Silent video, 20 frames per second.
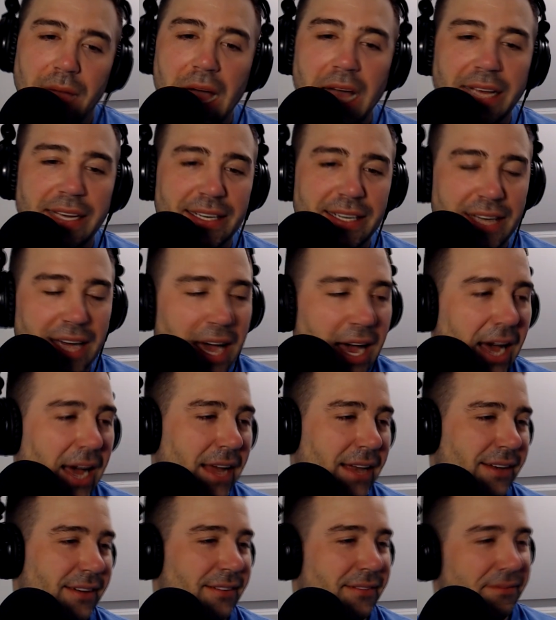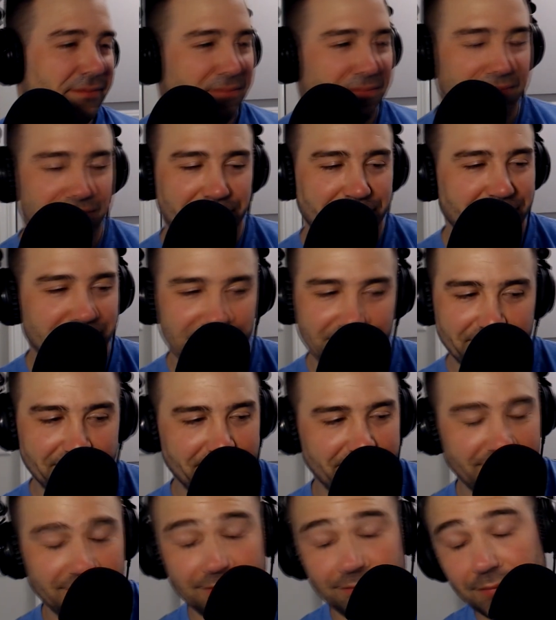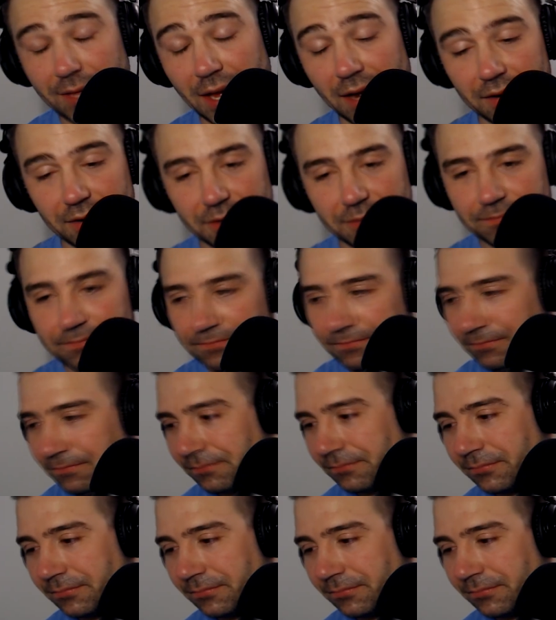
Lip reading: My God. I don't know.